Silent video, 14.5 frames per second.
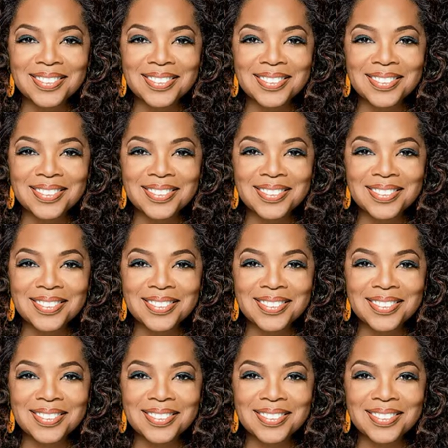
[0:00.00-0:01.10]

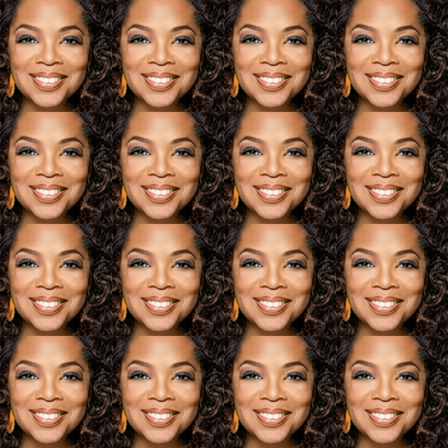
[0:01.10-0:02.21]

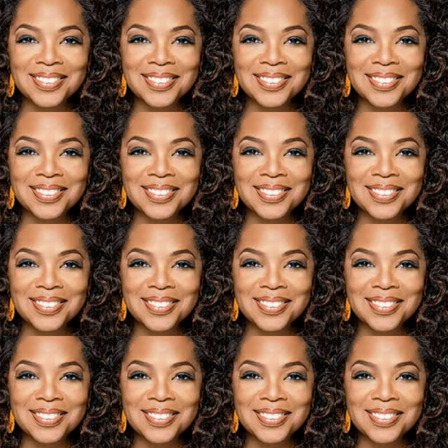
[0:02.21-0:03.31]

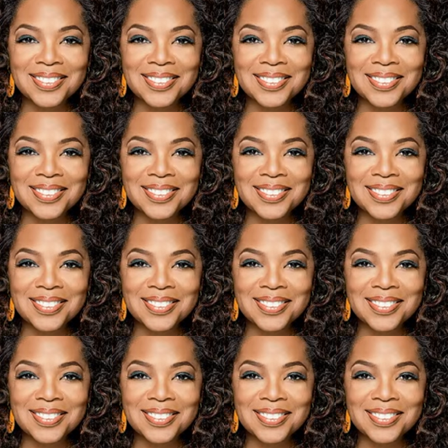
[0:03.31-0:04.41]

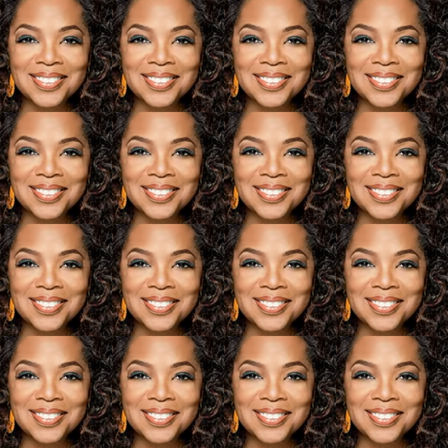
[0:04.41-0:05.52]

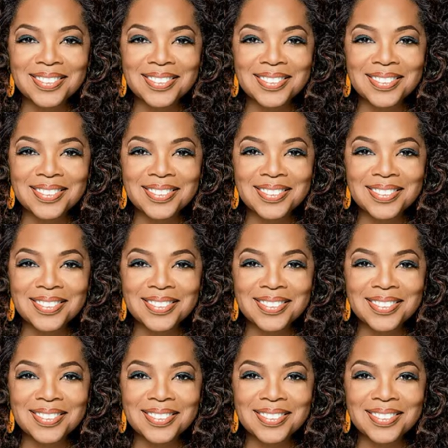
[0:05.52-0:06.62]

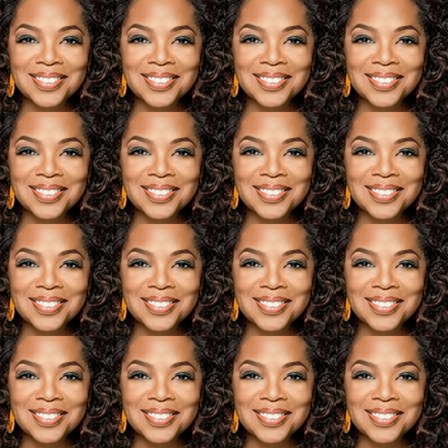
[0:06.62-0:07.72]

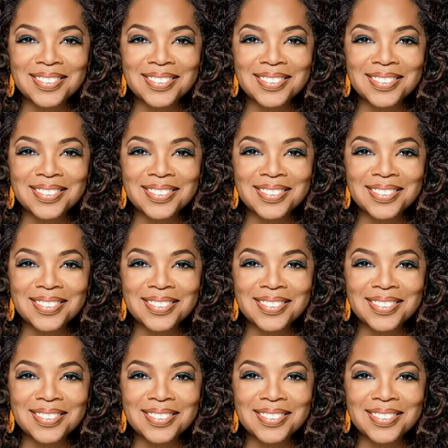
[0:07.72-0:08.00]
(no lip movement)